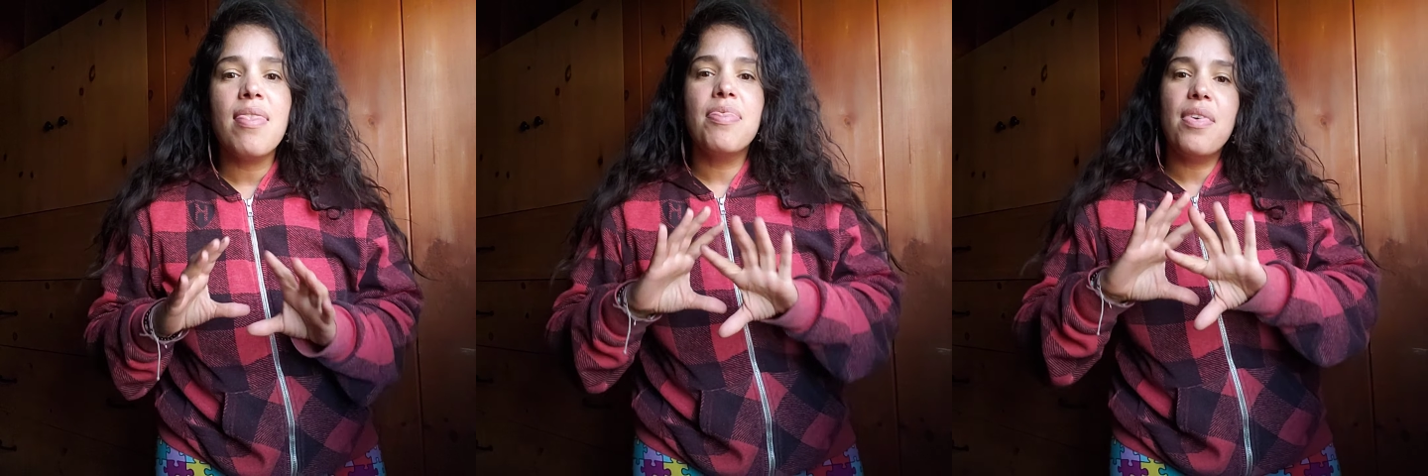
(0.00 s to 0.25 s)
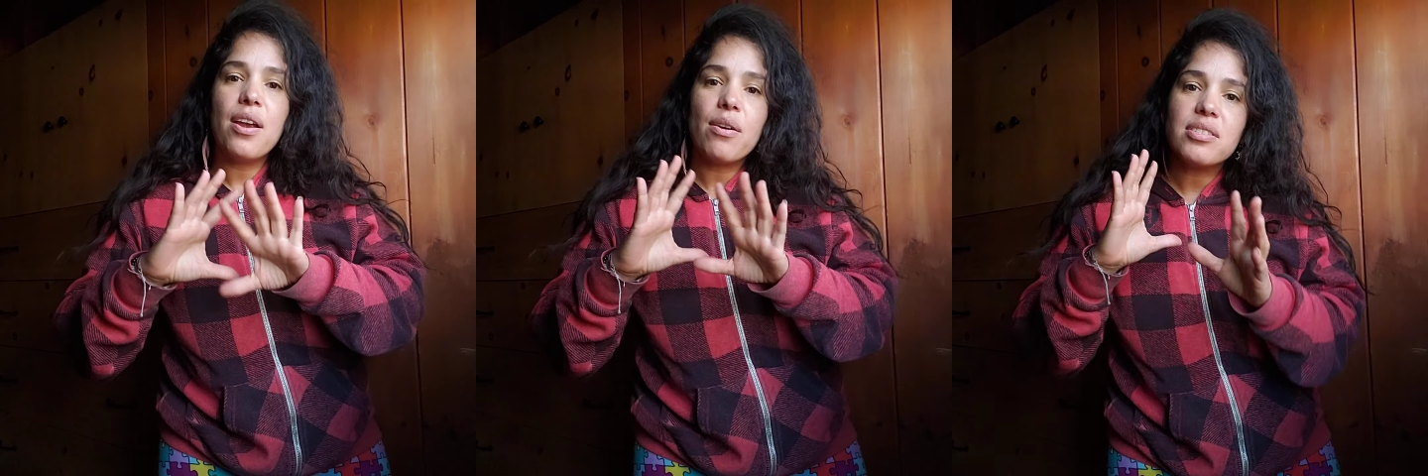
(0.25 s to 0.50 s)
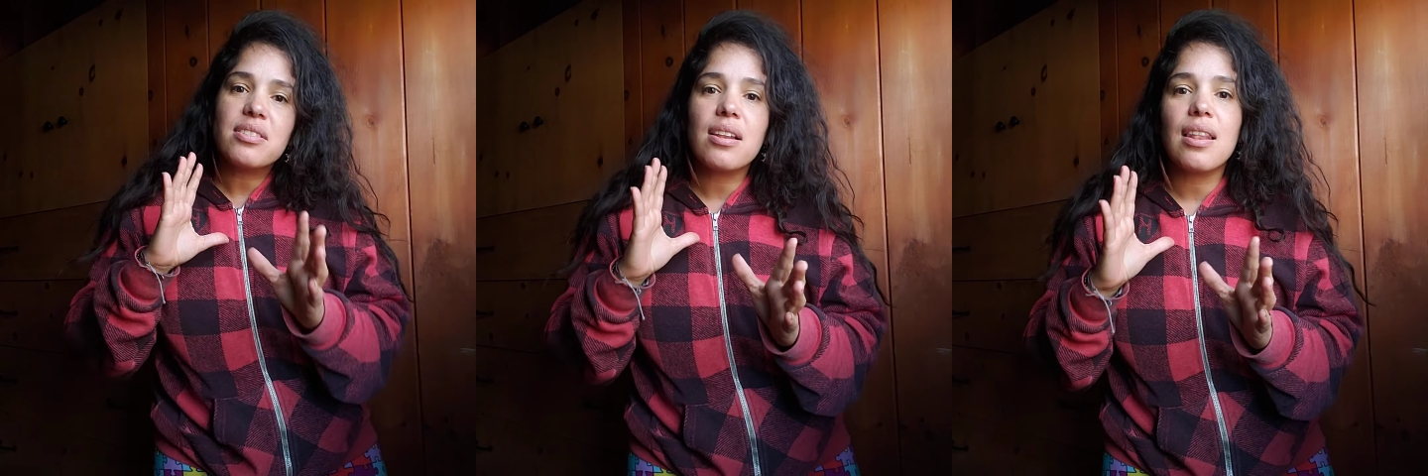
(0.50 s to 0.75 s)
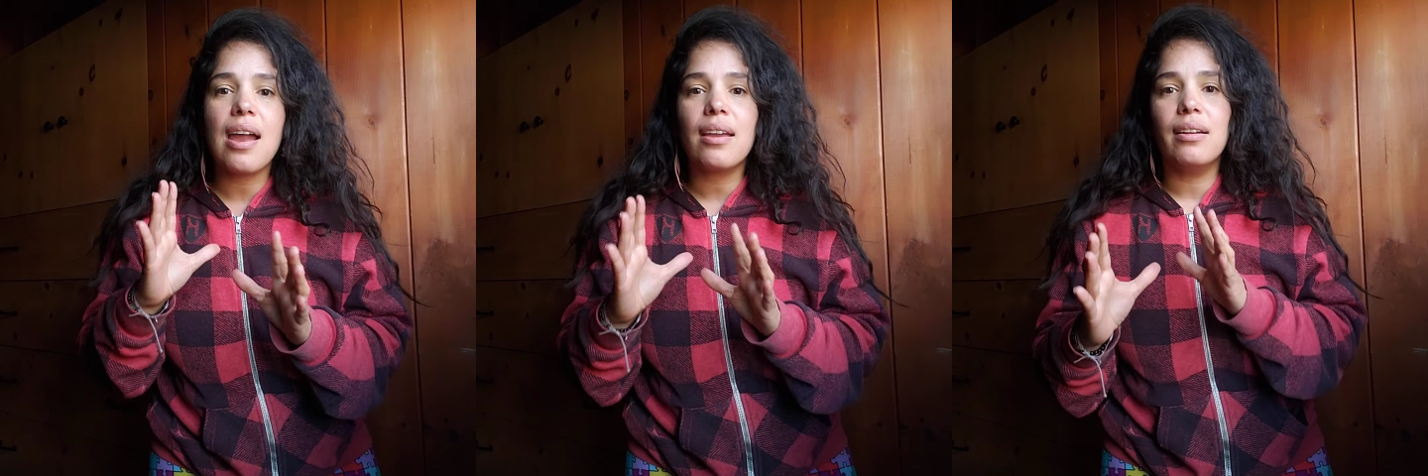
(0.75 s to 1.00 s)
there's the
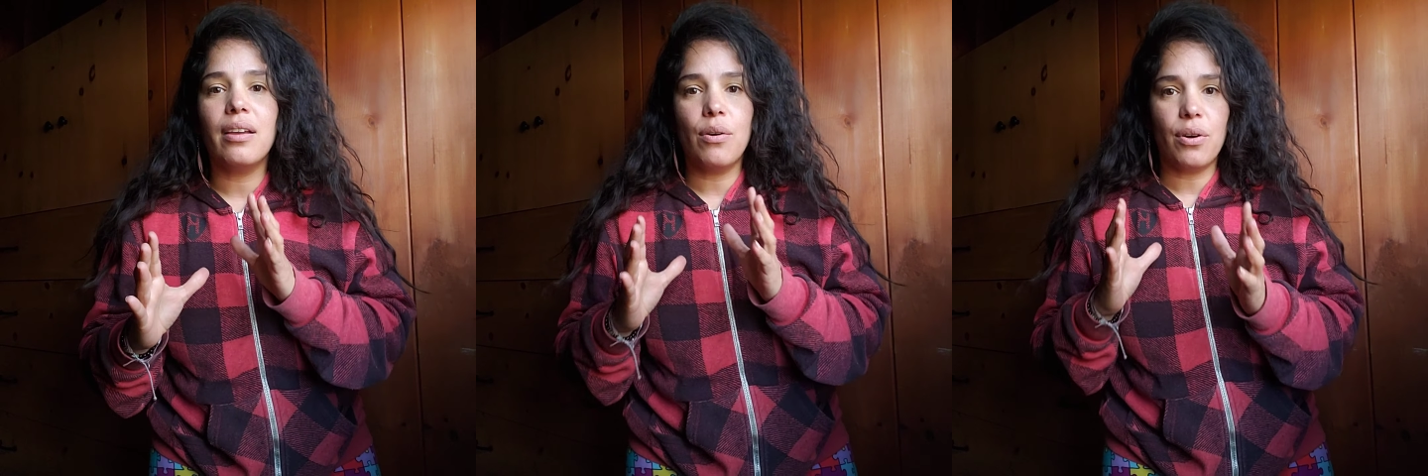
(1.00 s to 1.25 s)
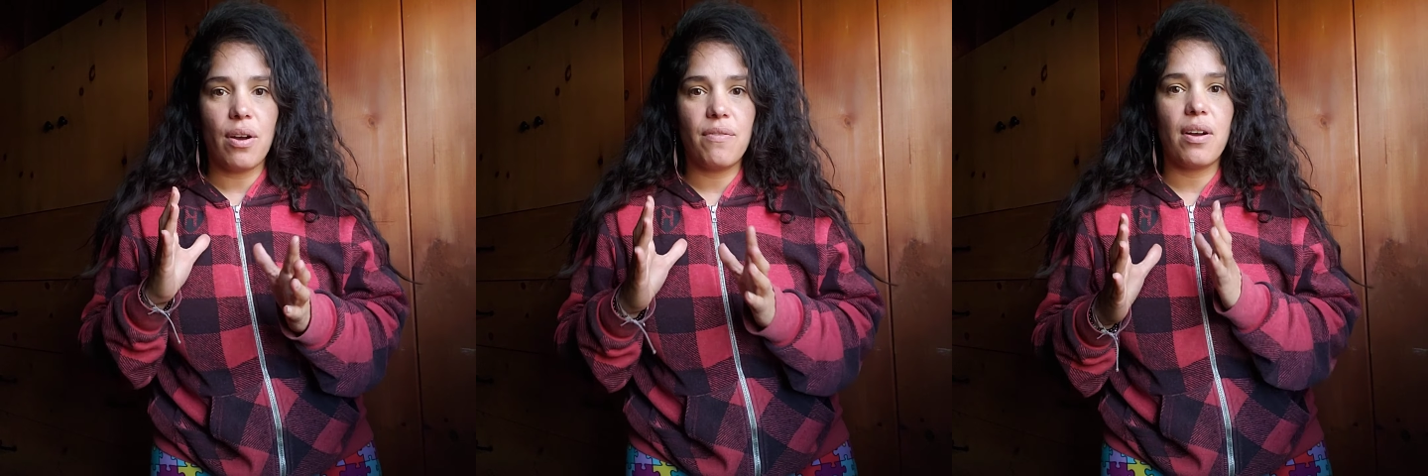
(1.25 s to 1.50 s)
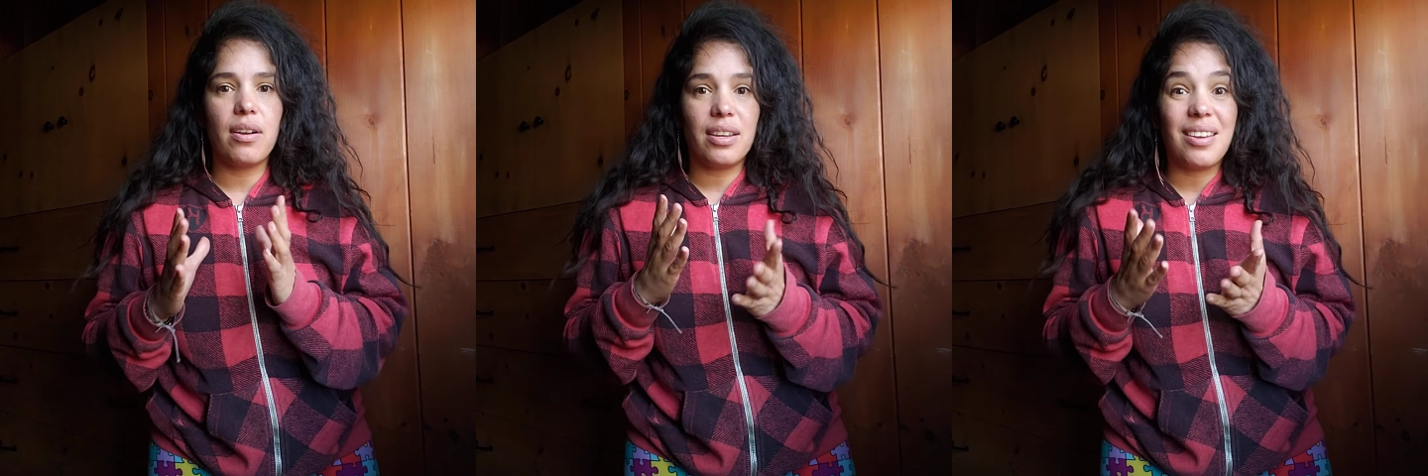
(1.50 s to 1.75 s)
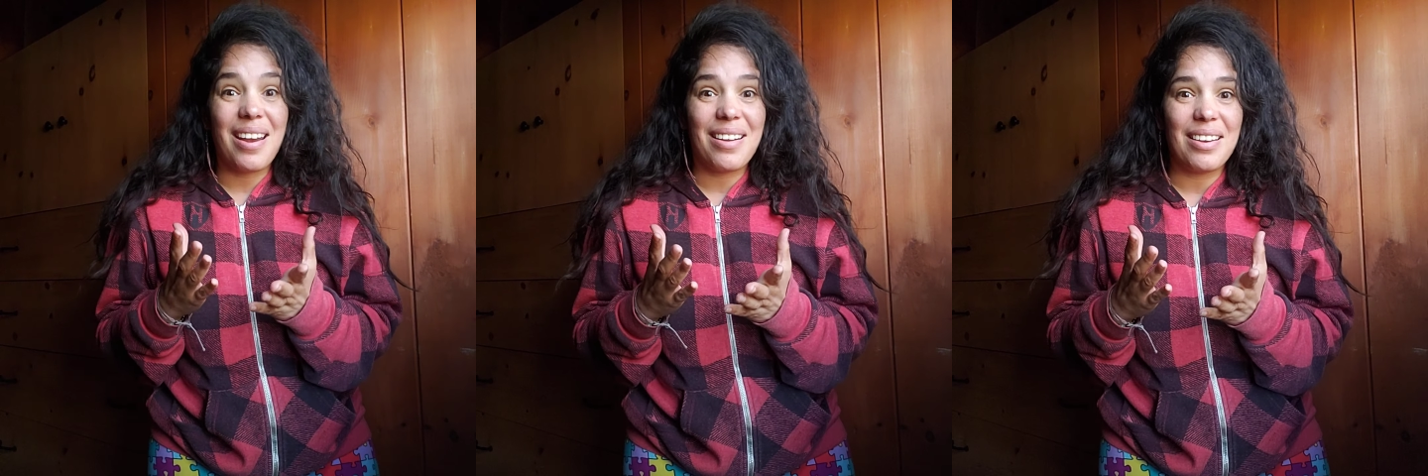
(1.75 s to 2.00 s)
likelihood of
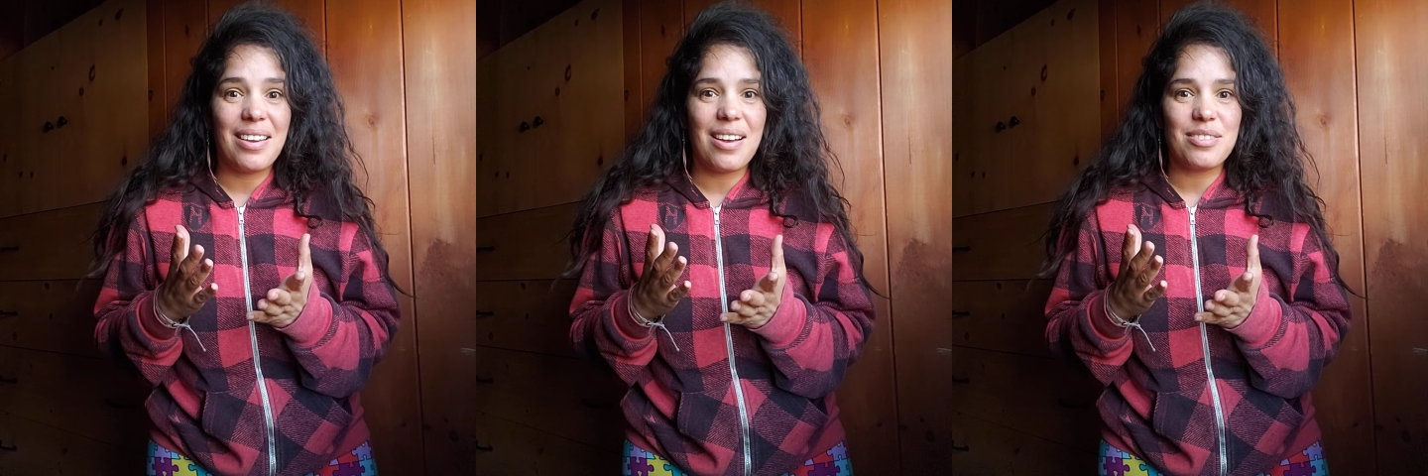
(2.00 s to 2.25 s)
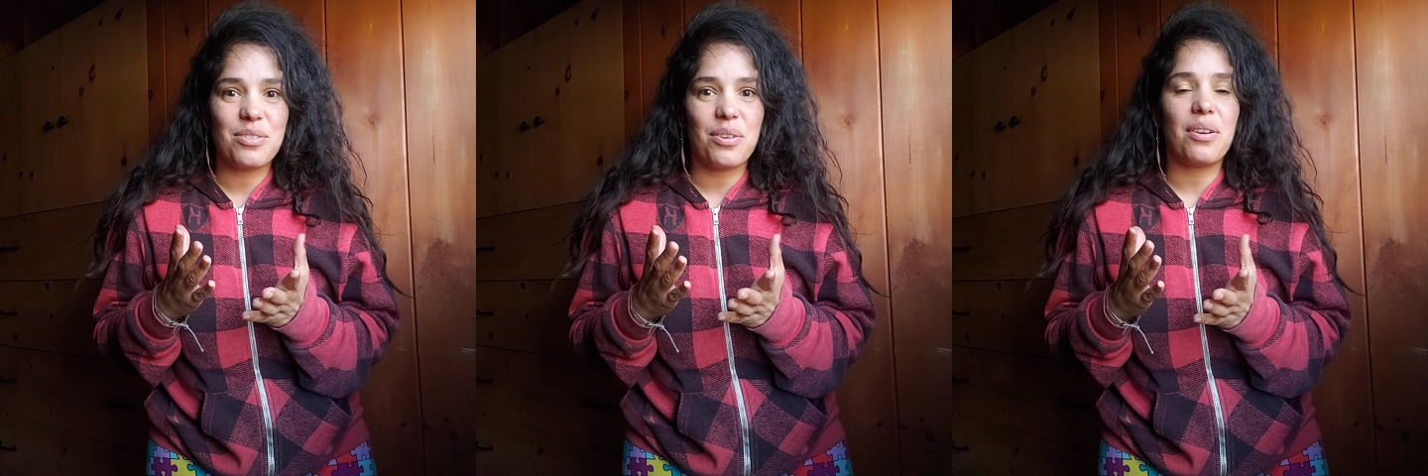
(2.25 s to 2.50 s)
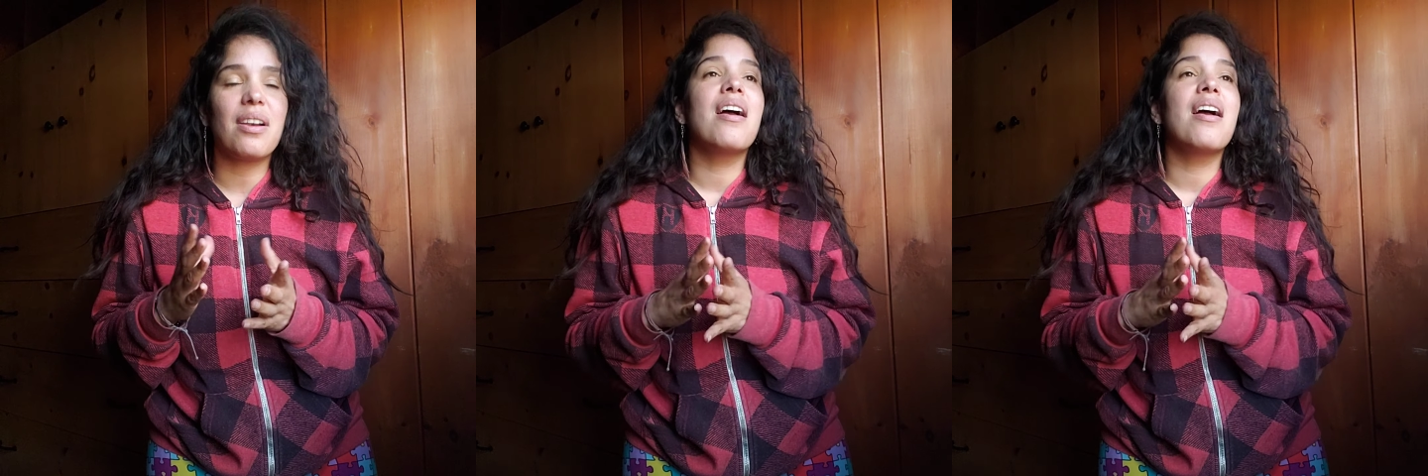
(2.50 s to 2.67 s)
getting cancer.